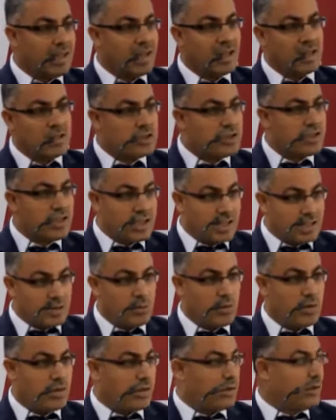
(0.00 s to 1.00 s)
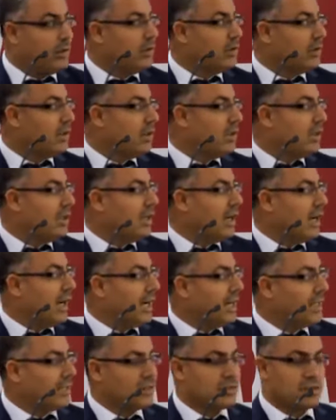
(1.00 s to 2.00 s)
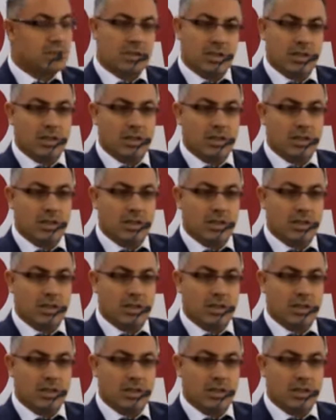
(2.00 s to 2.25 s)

can share it with you. And